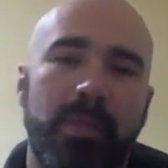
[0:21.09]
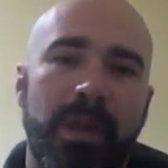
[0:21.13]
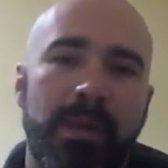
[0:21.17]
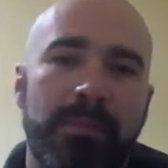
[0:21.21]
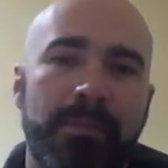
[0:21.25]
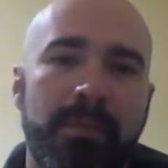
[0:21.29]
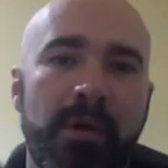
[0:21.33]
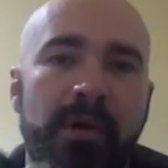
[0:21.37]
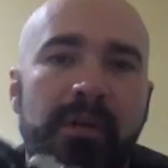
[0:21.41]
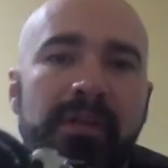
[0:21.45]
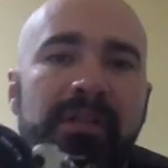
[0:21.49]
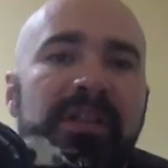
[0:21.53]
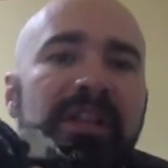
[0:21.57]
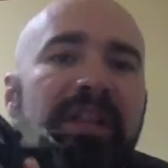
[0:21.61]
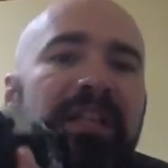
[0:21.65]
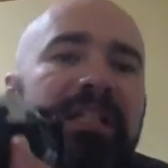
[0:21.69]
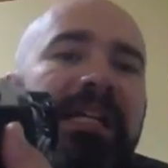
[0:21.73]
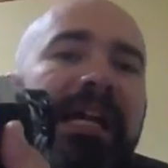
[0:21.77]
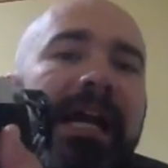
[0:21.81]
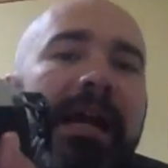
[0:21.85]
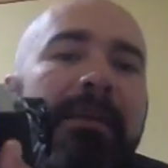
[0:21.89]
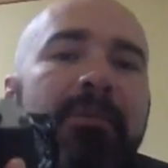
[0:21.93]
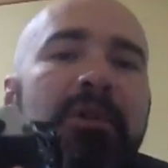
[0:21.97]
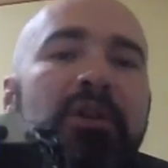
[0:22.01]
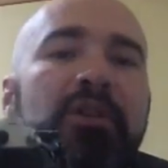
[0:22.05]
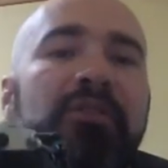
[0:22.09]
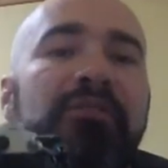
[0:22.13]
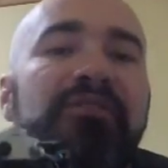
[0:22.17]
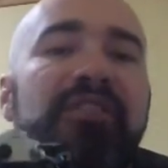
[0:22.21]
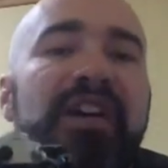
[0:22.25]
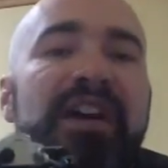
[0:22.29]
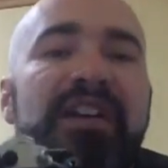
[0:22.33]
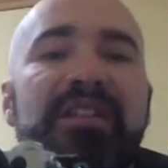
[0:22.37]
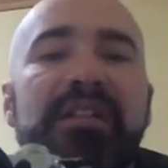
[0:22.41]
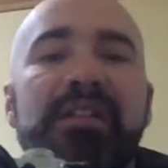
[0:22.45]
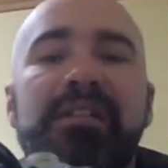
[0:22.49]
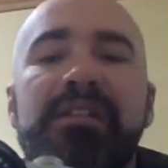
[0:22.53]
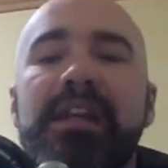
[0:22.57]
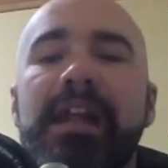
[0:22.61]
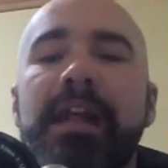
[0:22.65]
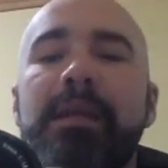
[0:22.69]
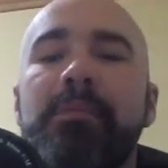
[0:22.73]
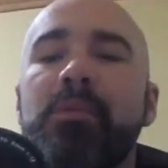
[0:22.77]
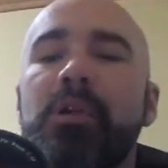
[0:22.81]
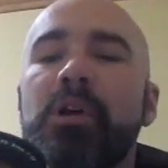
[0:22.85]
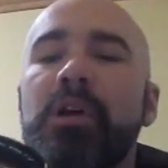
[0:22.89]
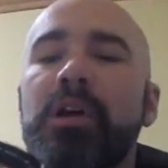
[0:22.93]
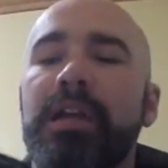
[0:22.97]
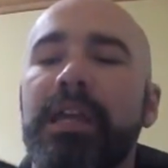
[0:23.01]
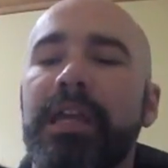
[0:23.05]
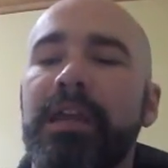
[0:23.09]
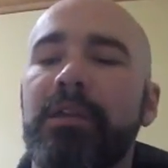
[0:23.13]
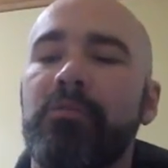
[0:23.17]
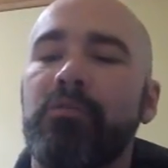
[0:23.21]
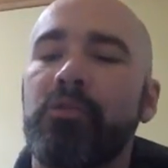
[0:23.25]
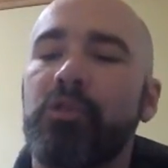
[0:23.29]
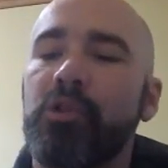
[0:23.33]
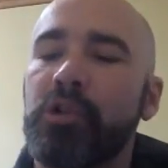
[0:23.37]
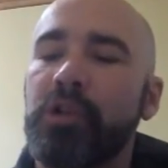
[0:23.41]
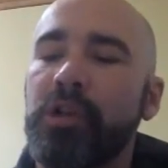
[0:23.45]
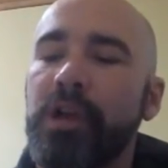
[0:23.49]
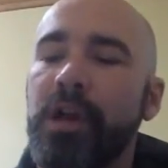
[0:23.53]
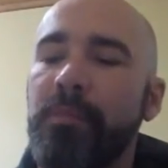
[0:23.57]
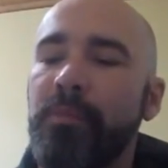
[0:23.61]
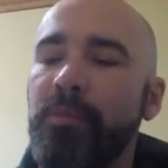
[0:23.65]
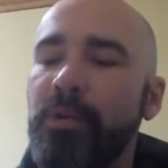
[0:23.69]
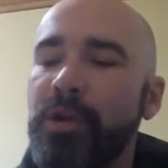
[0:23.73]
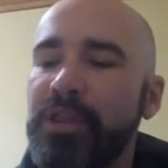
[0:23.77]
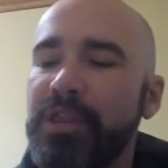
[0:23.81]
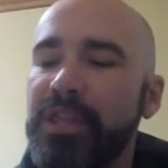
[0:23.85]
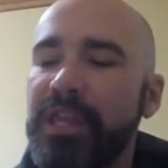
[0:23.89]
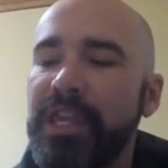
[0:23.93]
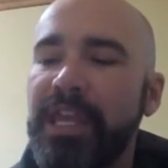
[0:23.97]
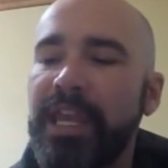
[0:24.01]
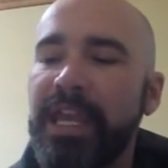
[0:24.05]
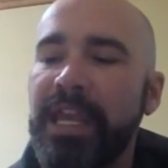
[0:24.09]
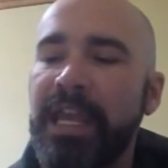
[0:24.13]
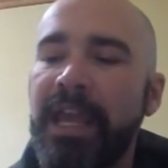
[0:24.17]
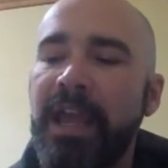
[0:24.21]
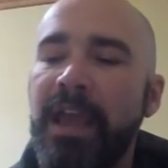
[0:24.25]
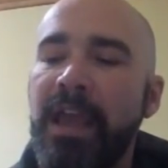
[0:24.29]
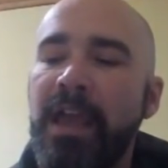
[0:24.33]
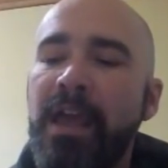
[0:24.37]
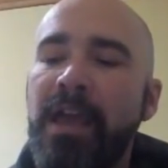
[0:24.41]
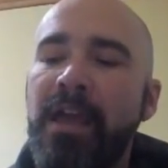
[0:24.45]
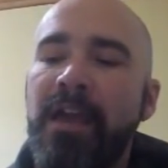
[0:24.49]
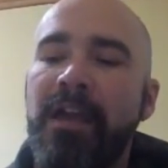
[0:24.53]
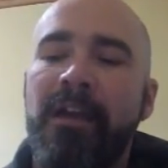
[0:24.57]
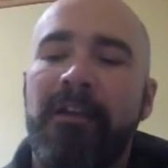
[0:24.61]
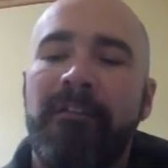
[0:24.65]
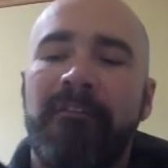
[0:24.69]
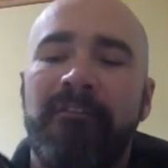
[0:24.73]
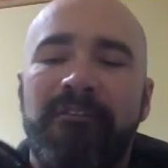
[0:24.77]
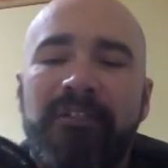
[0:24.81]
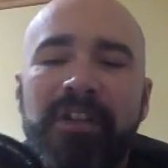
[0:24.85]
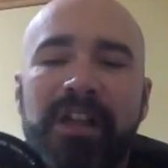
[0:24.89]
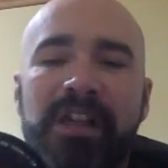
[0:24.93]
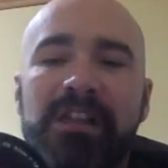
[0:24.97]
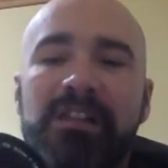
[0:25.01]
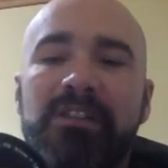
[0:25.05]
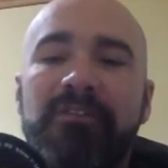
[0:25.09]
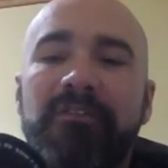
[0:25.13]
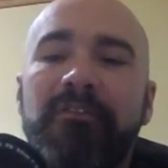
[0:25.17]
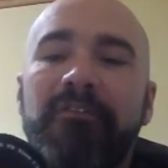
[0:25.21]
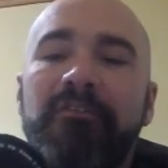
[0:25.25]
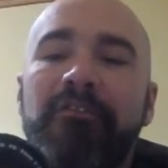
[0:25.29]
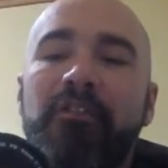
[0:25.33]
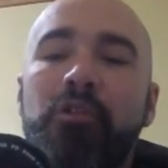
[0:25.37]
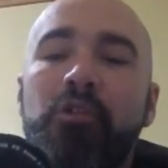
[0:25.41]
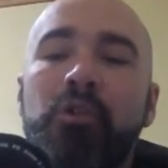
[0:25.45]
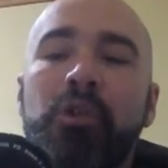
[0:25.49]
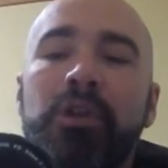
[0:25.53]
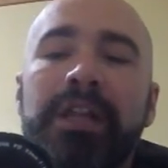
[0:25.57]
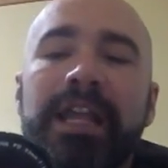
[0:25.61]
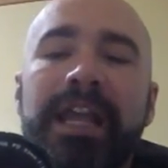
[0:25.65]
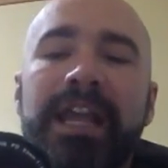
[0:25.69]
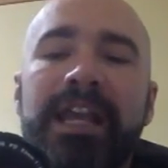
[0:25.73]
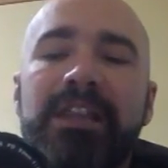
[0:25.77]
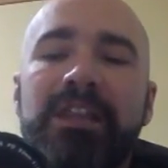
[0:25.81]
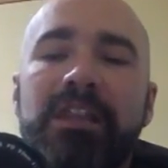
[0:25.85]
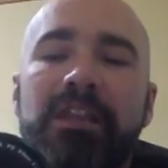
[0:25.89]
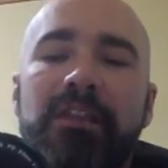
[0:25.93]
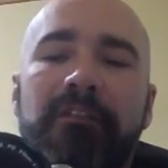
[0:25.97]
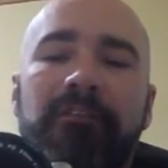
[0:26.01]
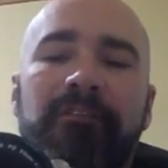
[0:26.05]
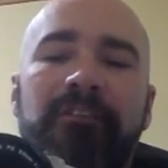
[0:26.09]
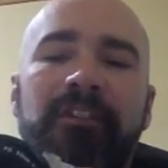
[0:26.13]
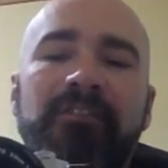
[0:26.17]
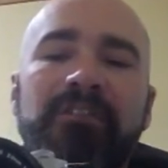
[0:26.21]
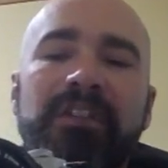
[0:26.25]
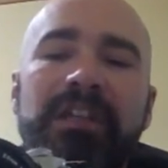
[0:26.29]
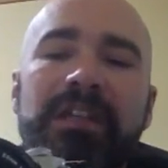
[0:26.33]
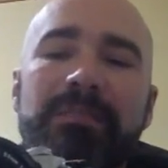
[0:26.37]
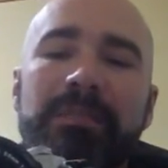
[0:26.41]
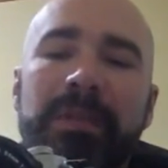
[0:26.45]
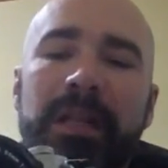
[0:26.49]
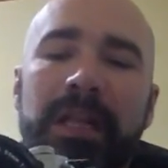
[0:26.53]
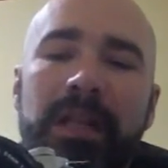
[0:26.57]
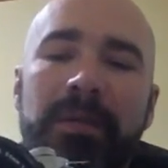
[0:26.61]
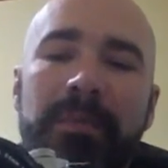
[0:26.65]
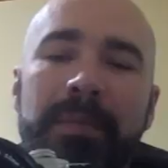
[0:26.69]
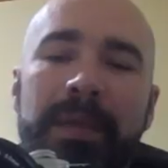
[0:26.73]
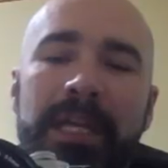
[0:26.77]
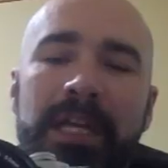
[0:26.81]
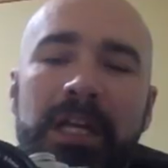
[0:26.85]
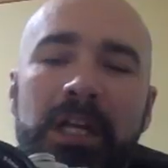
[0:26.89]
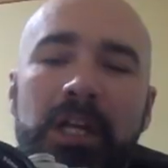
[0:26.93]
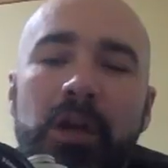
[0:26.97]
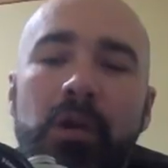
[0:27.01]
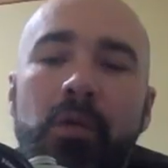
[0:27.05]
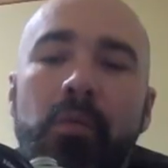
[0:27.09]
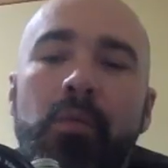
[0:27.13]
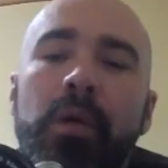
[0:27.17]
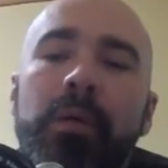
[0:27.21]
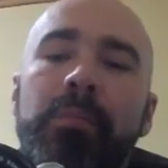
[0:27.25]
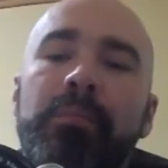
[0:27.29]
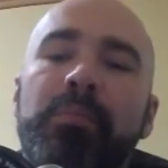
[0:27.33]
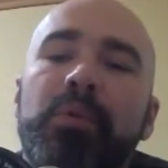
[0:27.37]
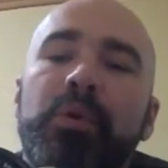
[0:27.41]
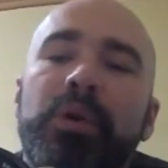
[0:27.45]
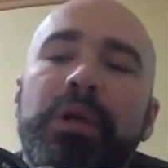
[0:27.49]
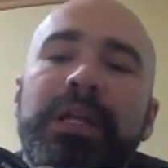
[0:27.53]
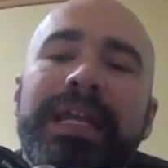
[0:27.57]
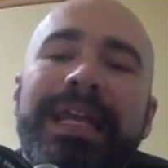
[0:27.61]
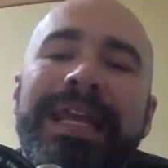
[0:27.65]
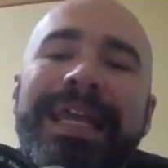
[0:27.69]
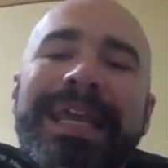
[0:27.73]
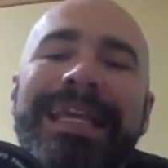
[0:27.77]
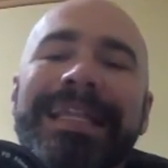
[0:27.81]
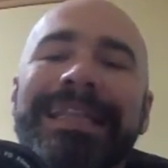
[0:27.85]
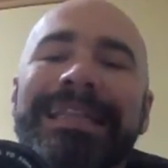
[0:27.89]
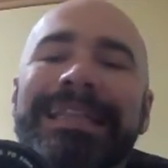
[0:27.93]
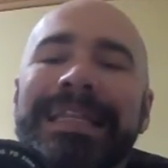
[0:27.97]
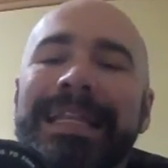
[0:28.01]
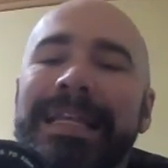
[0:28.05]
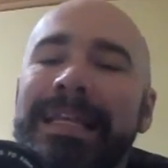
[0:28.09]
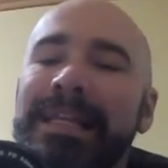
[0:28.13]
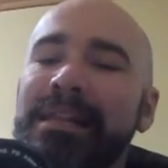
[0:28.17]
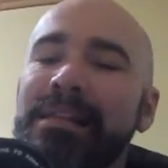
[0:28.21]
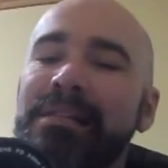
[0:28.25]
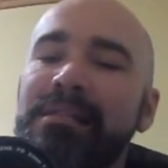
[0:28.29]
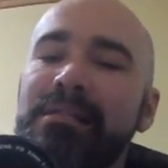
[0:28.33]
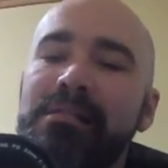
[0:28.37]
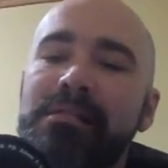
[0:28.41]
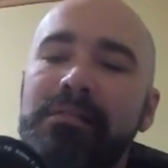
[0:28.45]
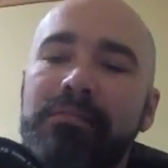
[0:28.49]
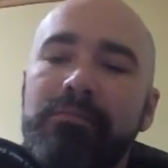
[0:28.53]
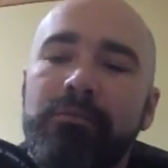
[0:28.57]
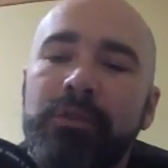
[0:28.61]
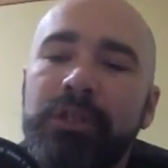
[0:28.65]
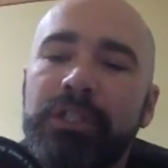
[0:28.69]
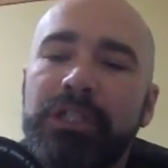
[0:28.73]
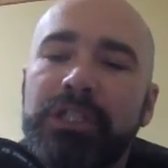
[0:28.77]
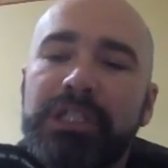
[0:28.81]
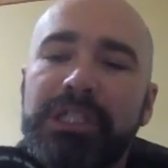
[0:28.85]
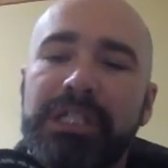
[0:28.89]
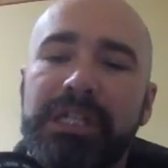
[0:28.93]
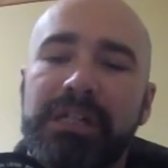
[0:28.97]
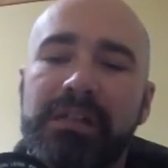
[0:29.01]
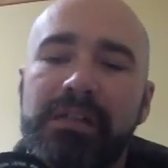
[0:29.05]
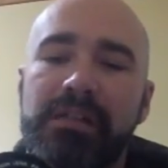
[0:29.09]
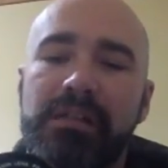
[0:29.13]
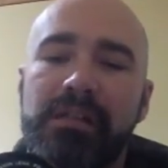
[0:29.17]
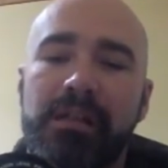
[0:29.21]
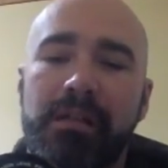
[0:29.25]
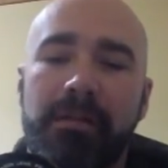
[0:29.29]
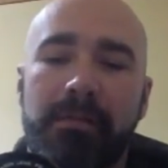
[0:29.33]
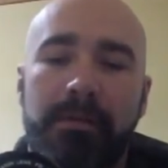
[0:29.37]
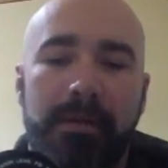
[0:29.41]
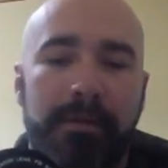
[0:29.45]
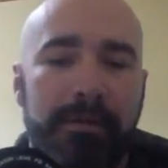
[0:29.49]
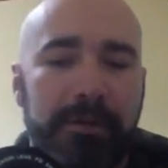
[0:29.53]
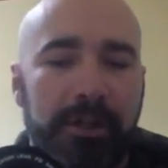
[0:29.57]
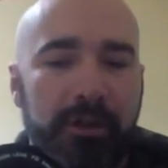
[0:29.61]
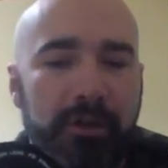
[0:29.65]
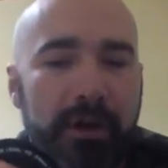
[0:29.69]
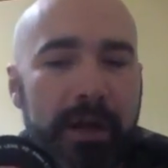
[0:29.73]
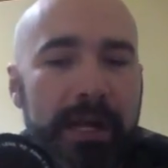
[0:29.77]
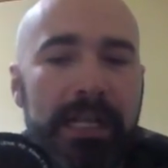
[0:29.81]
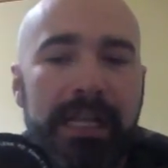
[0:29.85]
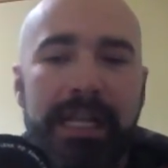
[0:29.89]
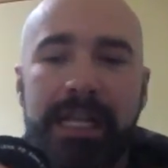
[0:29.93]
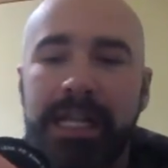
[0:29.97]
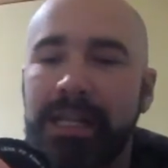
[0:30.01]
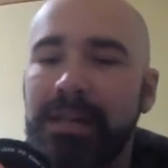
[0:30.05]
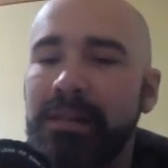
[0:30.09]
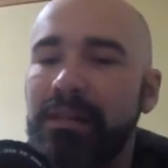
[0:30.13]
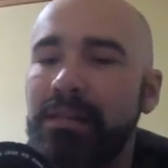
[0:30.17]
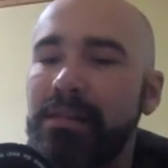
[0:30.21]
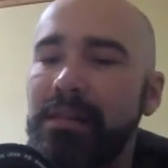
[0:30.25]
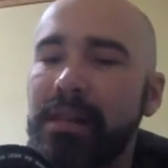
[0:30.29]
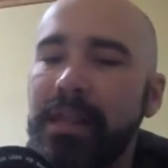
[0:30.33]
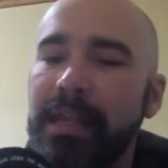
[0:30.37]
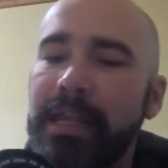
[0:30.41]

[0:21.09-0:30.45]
Most of the time when you find this camera, it will come with a fixed focal length fifty millimeter one point eight lens, which is a great lens.